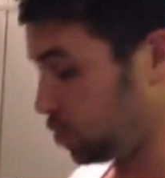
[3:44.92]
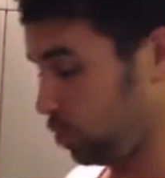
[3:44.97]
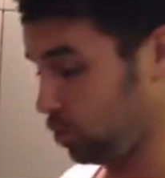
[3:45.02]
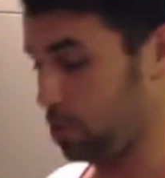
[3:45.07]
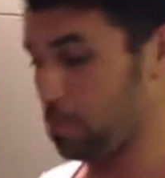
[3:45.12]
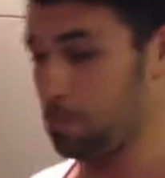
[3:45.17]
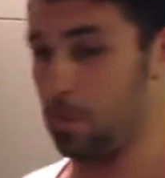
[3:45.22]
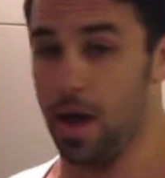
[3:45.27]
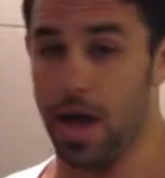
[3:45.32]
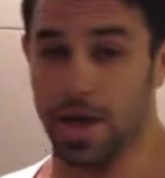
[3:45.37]
called
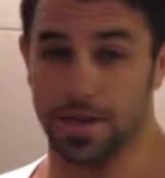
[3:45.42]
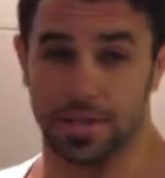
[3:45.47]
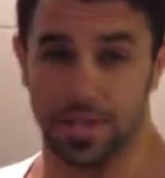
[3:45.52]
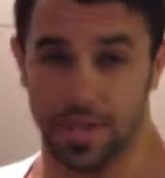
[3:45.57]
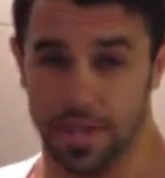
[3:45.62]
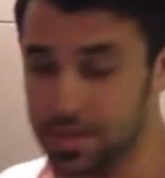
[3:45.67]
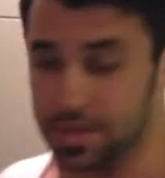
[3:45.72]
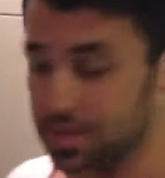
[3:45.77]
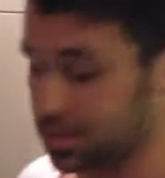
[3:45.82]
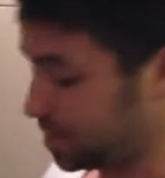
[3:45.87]
the bite
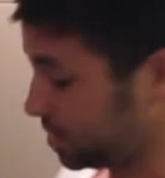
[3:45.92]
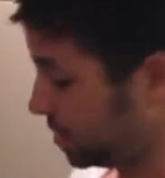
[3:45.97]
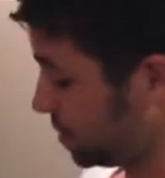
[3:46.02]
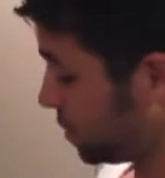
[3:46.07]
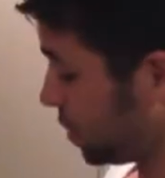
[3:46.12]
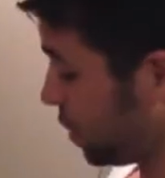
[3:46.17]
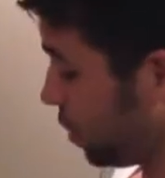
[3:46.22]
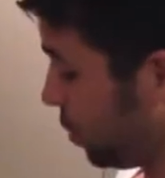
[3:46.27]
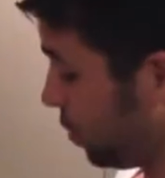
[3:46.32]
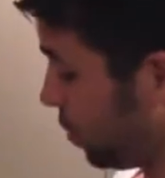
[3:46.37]
test.
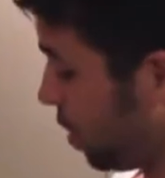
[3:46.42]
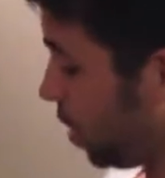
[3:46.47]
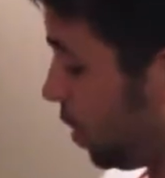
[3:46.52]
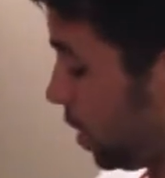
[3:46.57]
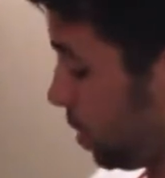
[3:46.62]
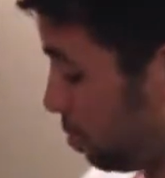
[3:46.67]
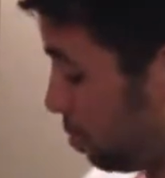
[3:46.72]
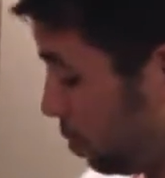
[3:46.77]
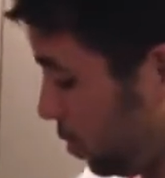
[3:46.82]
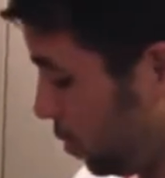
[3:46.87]
So
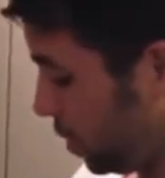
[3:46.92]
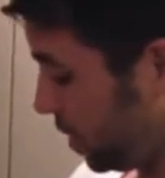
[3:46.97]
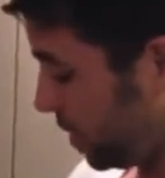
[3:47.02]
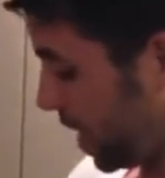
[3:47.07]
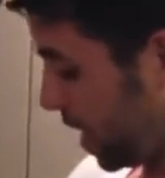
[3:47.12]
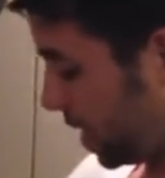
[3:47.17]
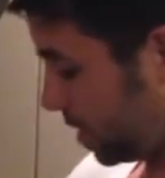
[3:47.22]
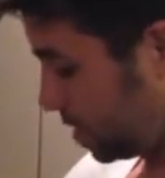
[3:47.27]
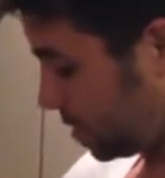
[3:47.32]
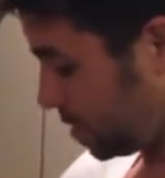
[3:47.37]
I'll employ
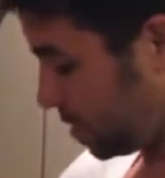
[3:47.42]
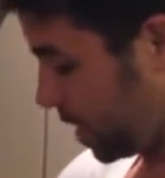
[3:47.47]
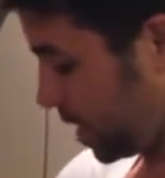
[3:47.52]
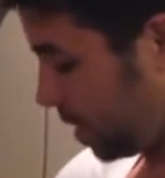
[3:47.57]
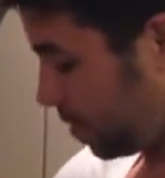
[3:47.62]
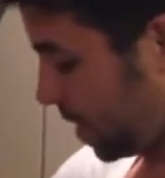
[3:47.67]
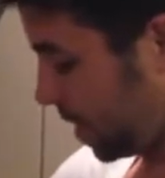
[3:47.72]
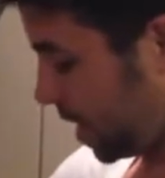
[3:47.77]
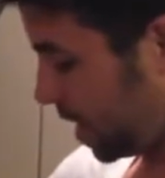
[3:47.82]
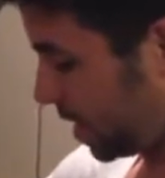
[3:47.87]
that
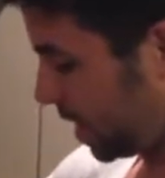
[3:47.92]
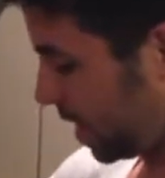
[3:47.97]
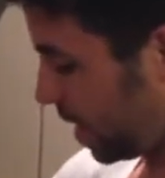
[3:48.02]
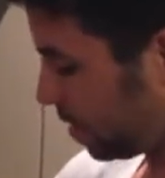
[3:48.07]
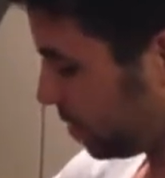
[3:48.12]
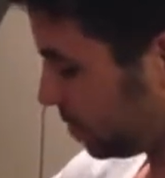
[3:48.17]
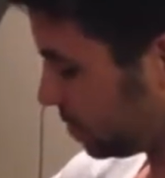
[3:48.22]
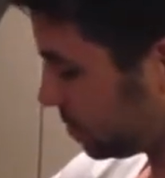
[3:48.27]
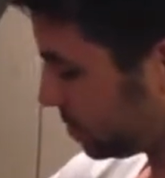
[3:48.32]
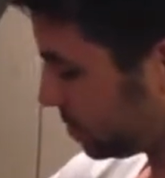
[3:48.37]
at about now.